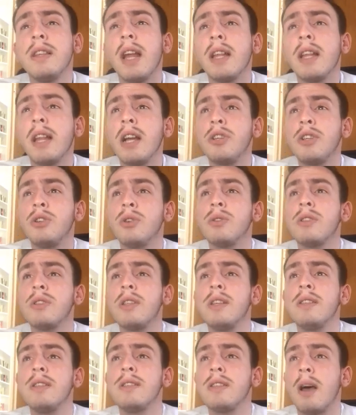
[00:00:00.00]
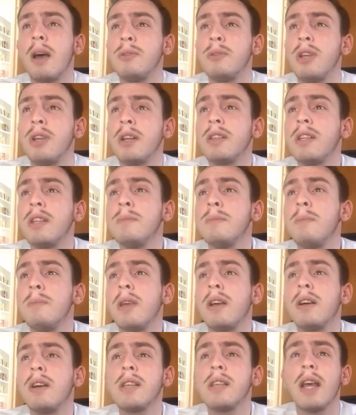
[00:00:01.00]
that I chose this subject is
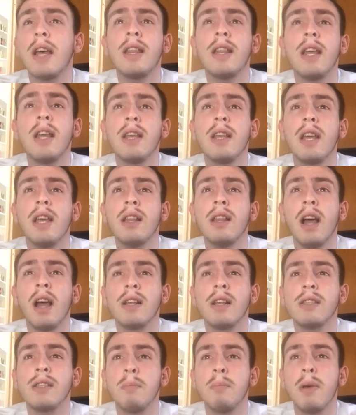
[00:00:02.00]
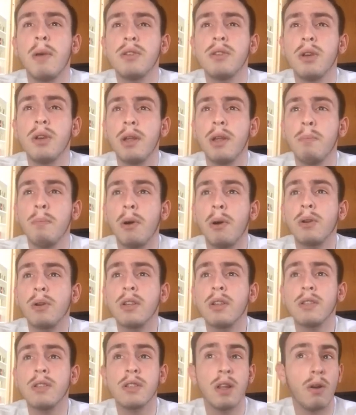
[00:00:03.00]
because I think it has a major
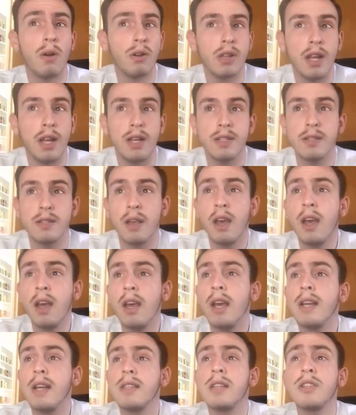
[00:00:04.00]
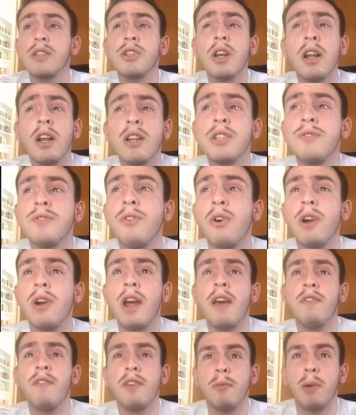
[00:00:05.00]
importance nowadays. It's a challenge for
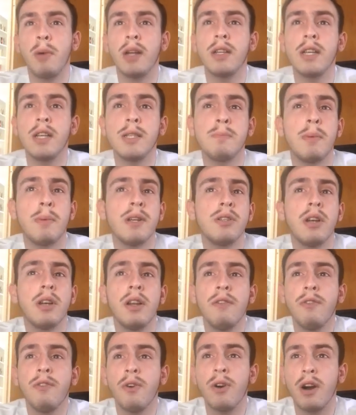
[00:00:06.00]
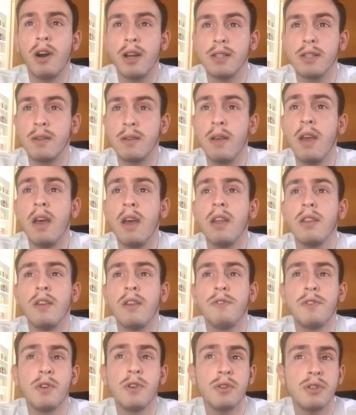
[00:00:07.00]
everybody, especially for us,
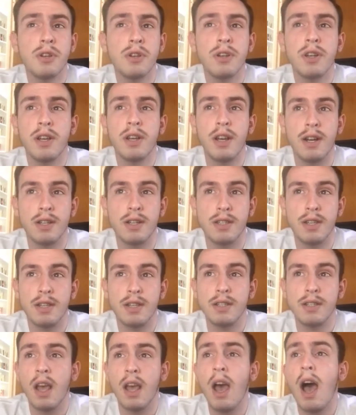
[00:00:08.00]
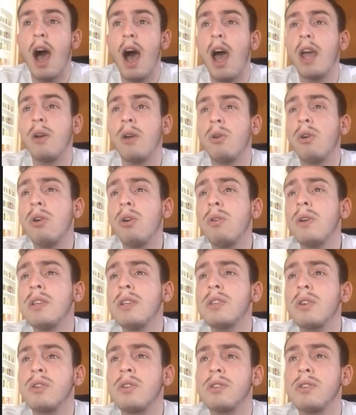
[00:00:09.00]
the future nurses. I
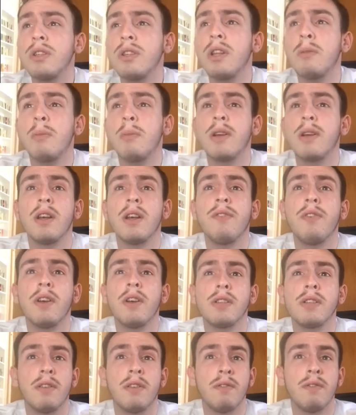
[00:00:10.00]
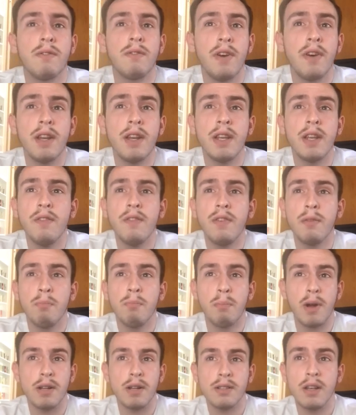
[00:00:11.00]
always consider myself as a very
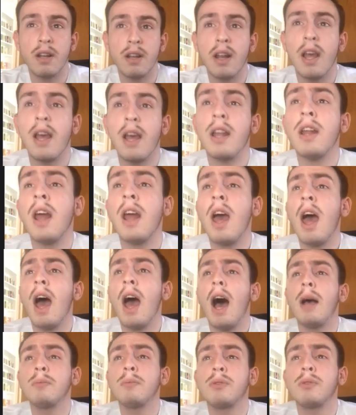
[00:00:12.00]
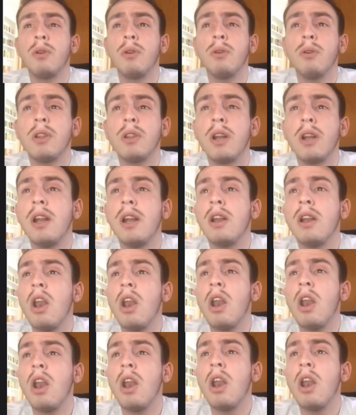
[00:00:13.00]
given person and absolutely
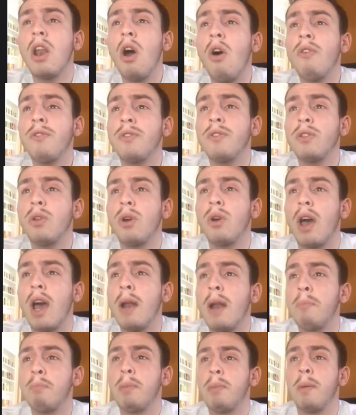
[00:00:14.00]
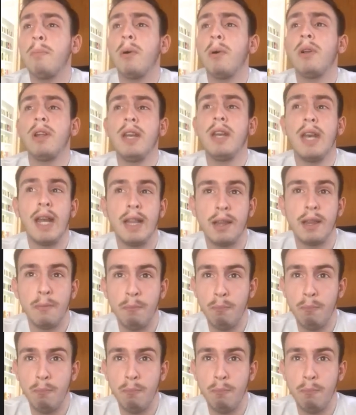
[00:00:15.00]
love to help people in need.